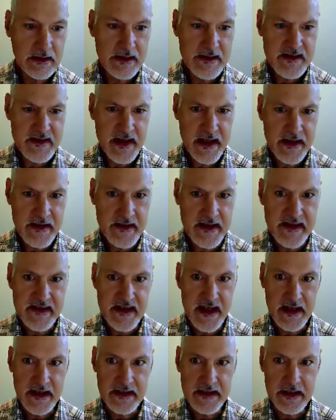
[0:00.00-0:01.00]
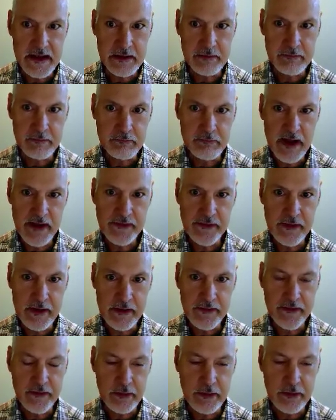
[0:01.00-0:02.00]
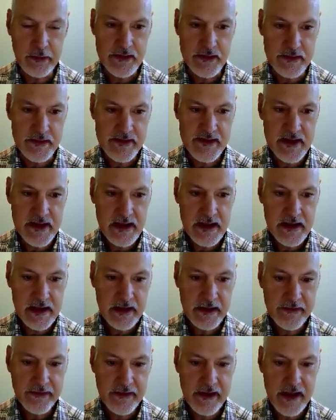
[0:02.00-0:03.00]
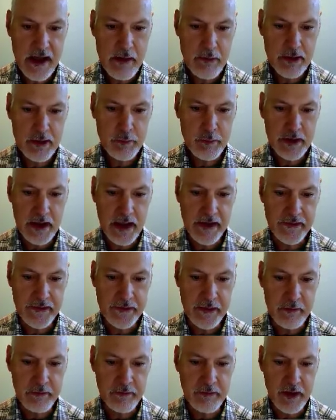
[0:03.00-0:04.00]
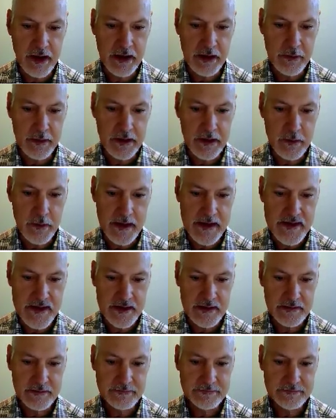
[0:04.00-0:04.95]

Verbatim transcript: Let's take this idea of resonance structures and see how it applies to the following question.